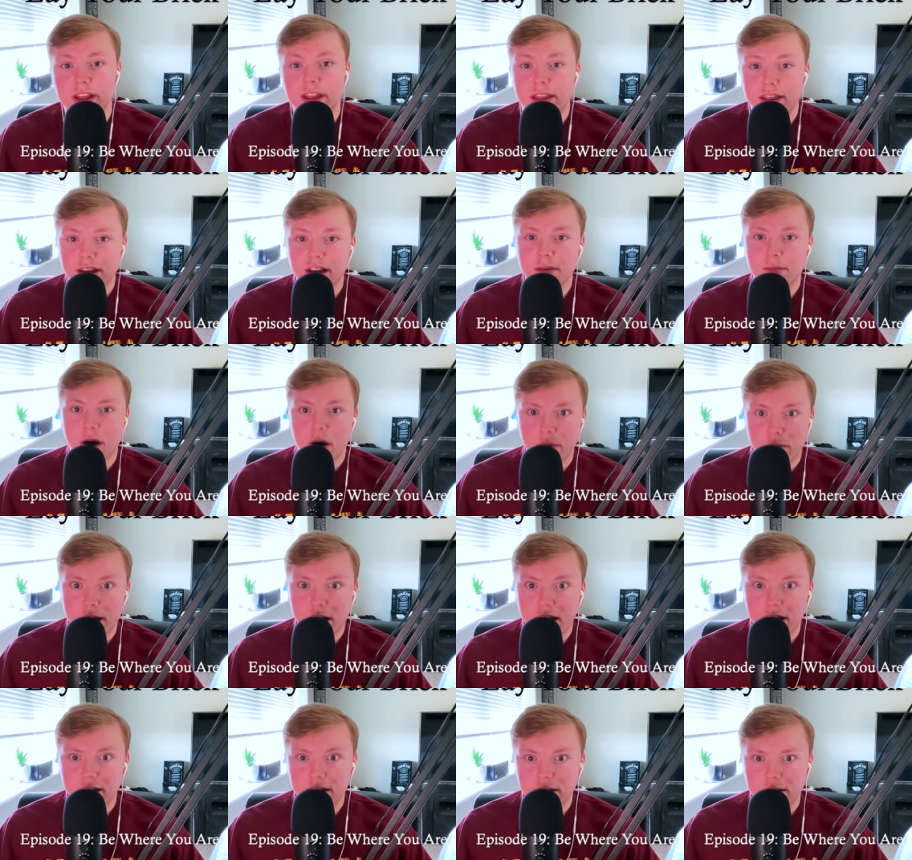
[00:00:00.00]
think about
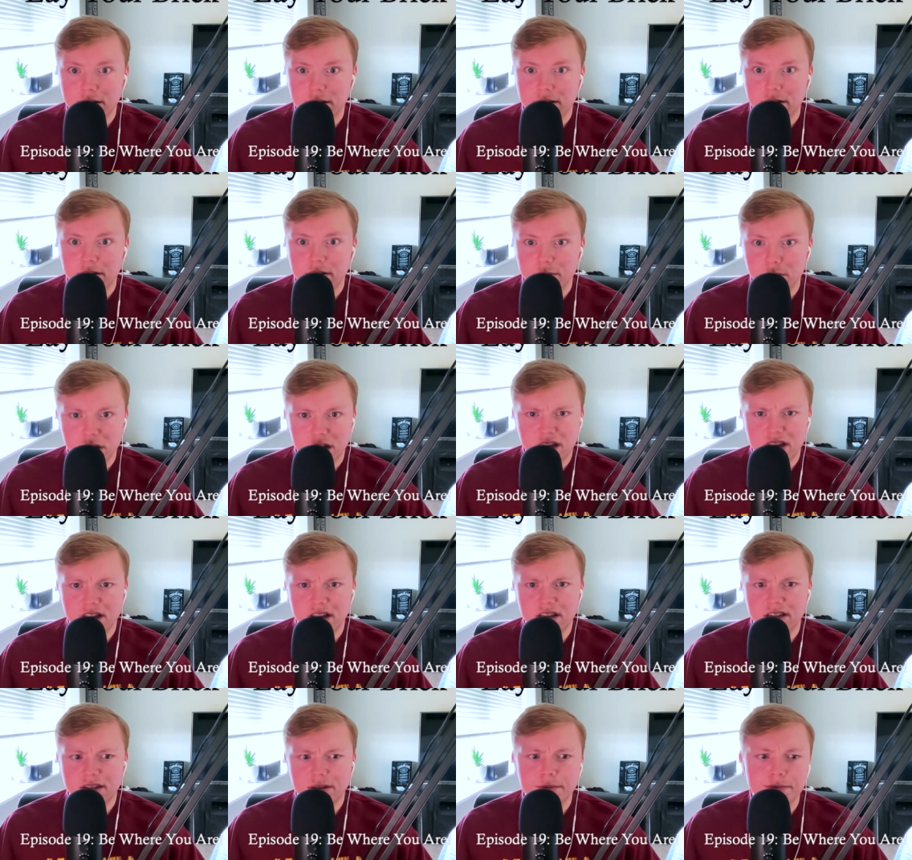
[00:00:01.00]
that
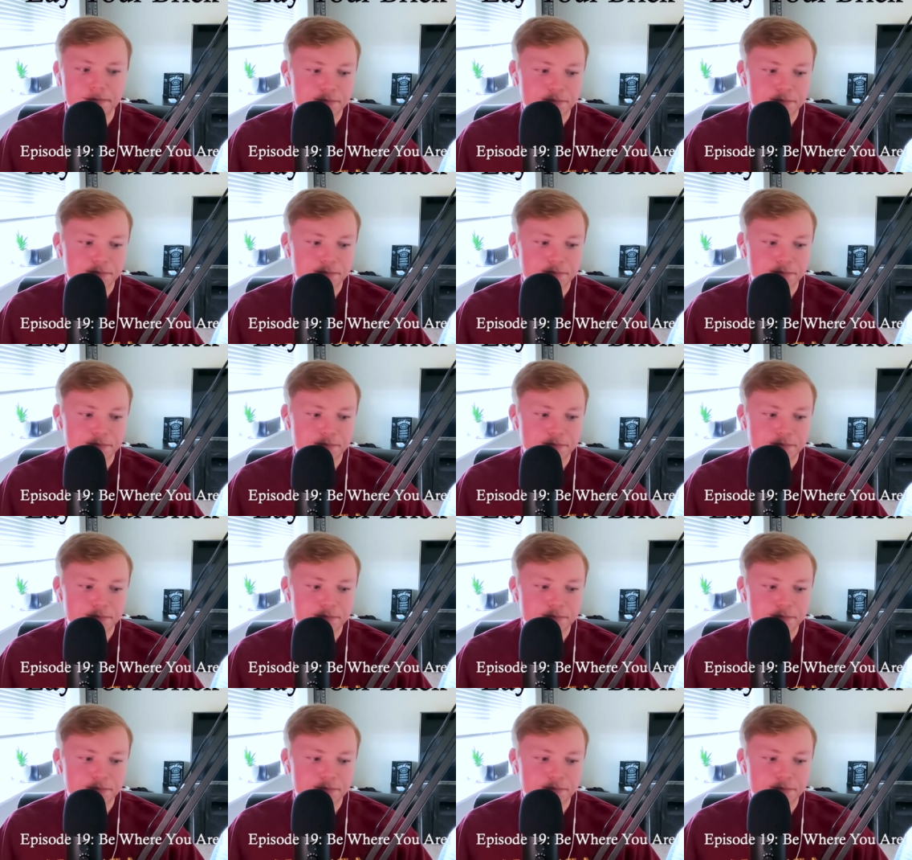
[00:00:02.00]
because,